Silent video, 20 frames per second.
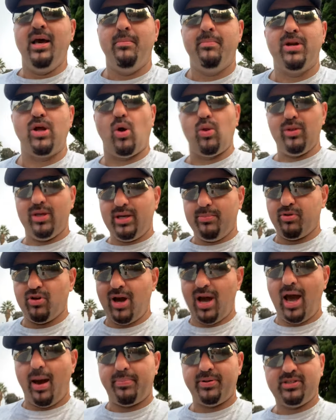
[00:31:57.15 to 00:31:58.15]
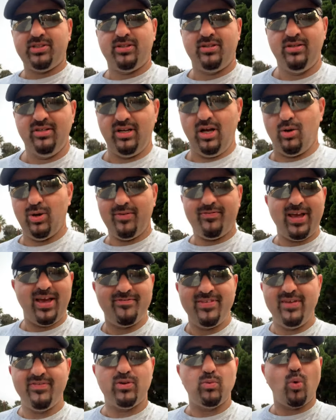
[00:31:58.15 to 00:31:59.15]
but only perhaps, you know,
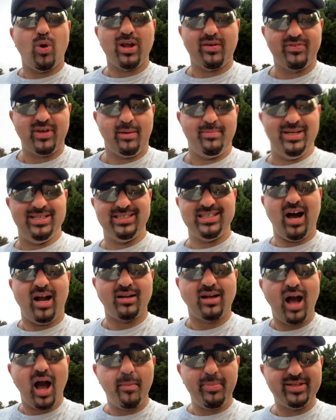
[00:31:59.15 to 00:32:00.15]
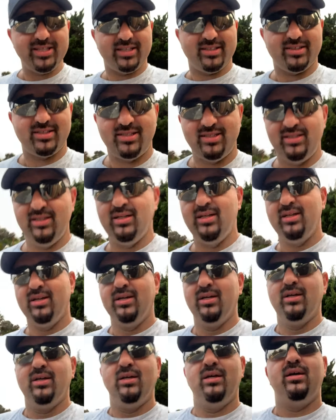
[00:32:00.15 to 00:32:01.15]
if even one of them is not competent,
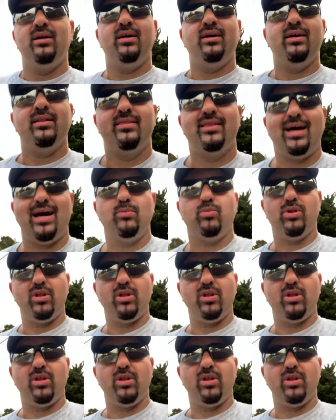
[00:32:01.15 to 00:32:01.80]
that